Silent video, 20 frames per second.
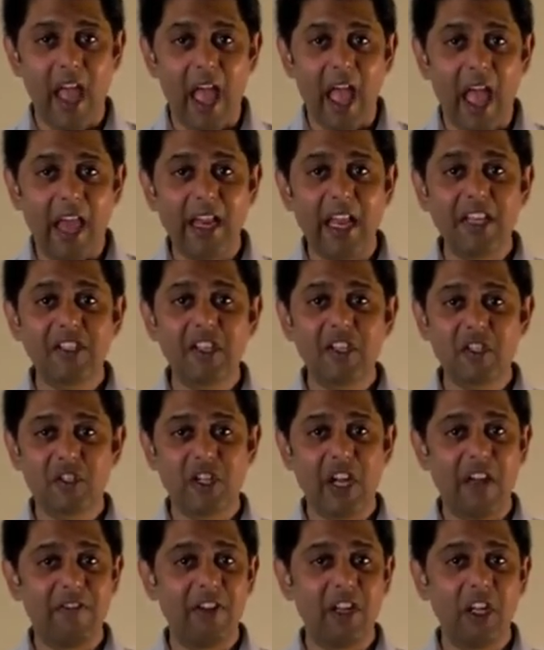And as he's
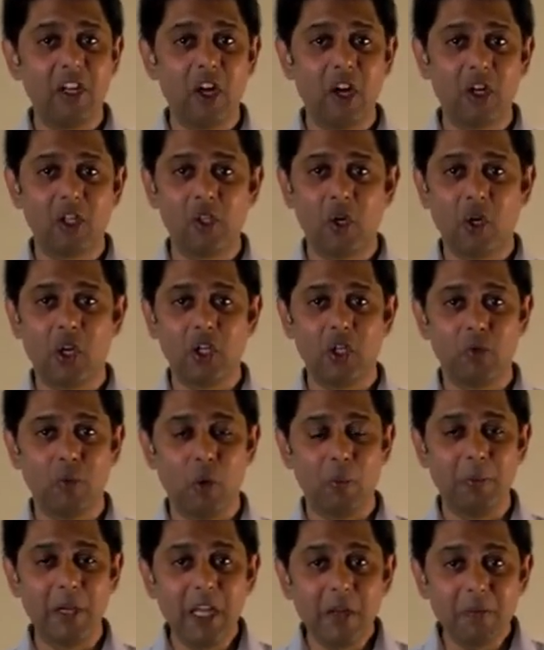driving along and talking to
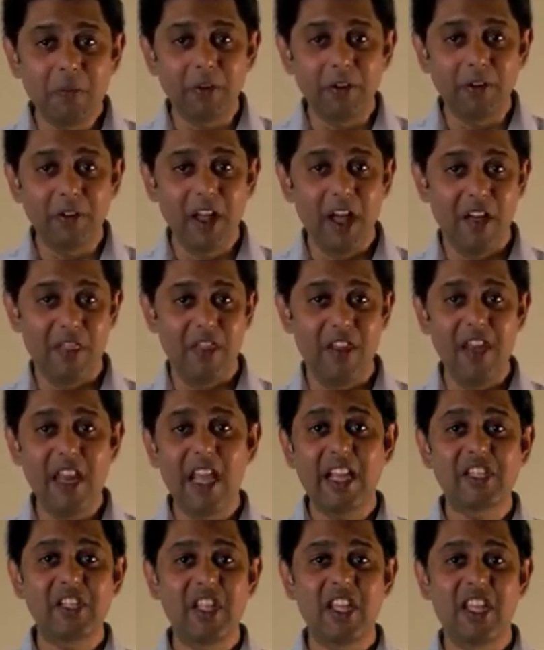more people, the
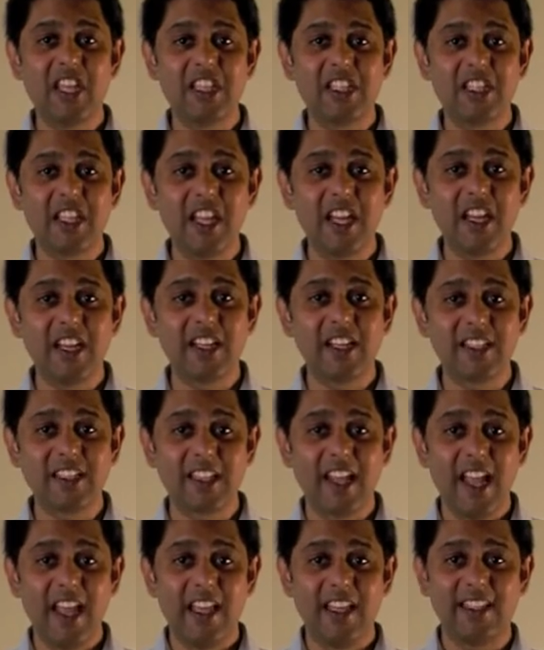next thing he
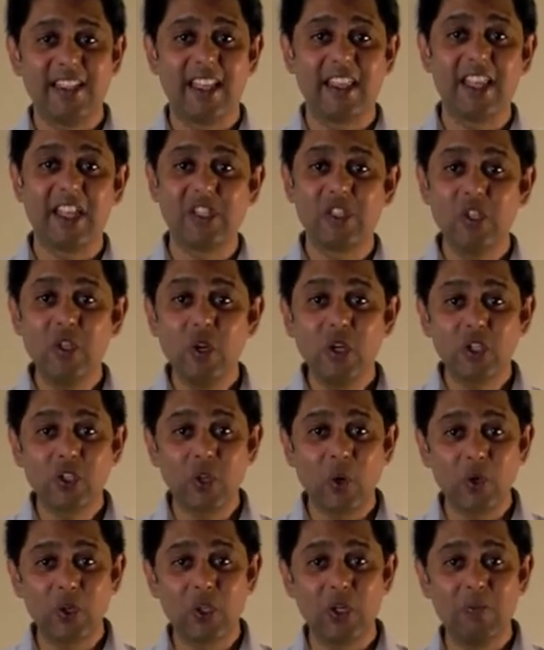hears is that there's new
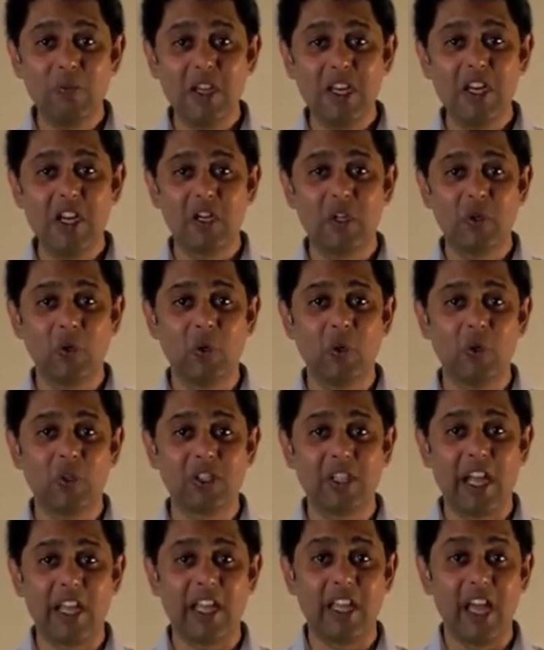social media
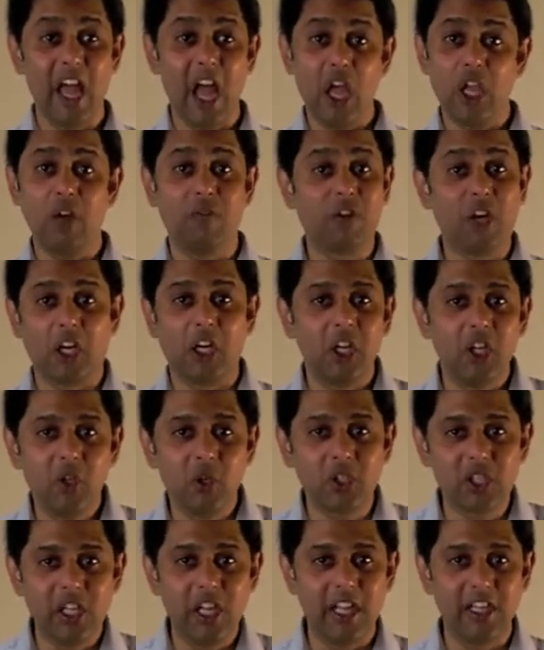tools like you've got to
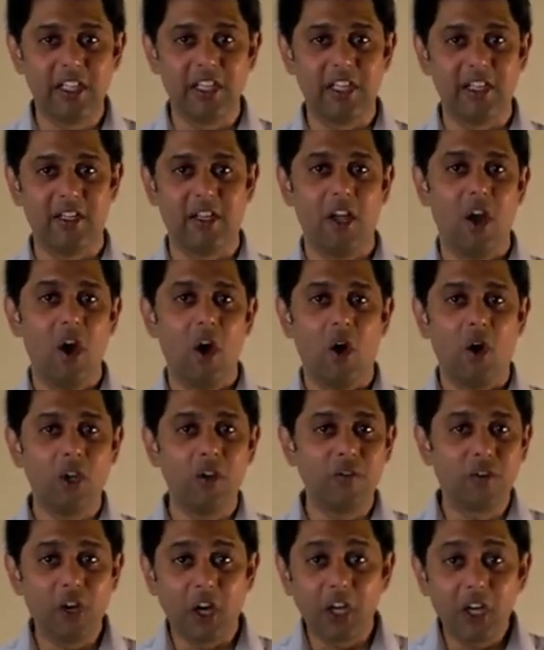use LinkedIn, or
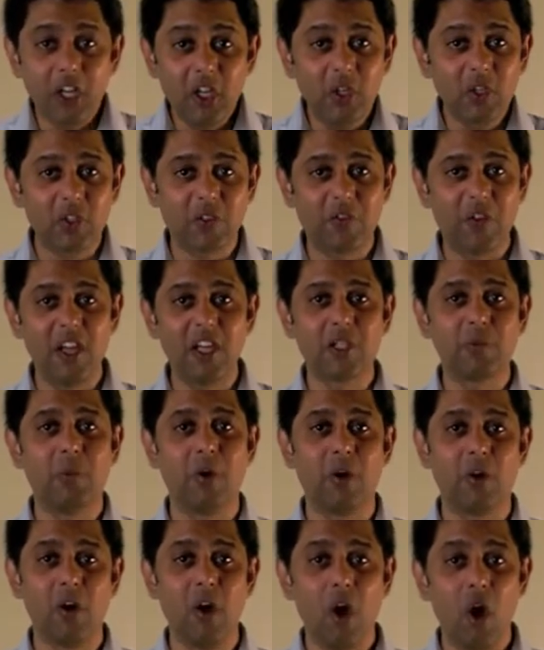you've got to use
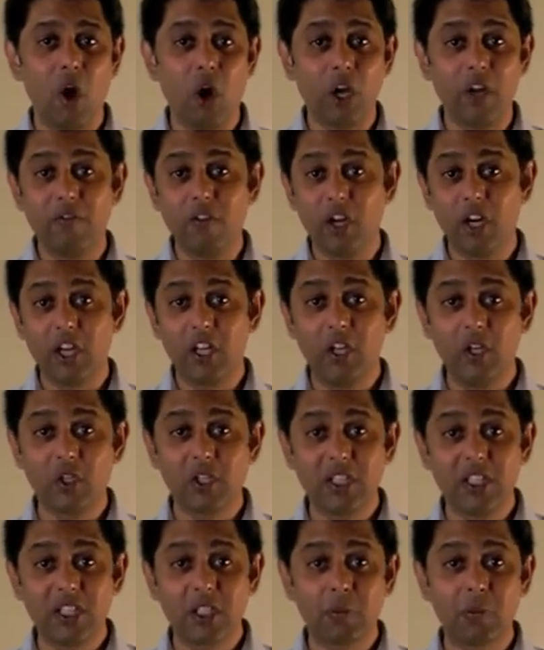Facebook, or you've got to use
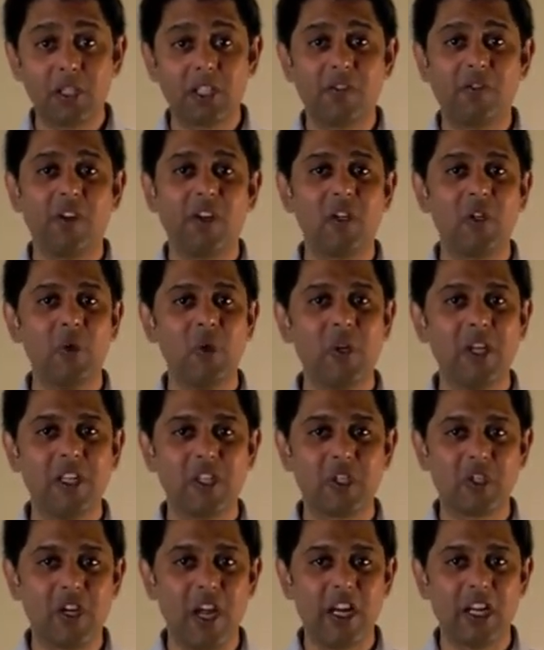this specific tool and
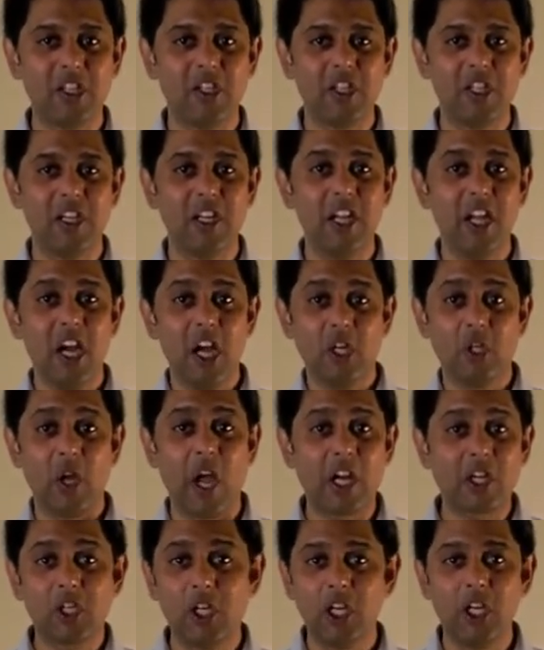strategy to
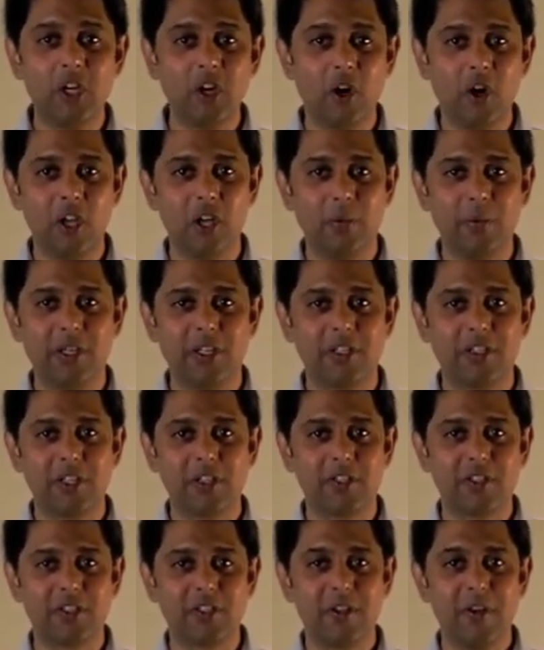actually grow your
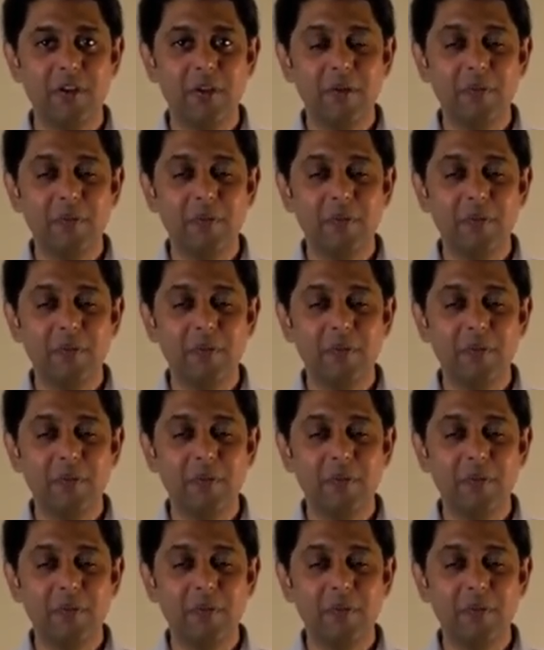business.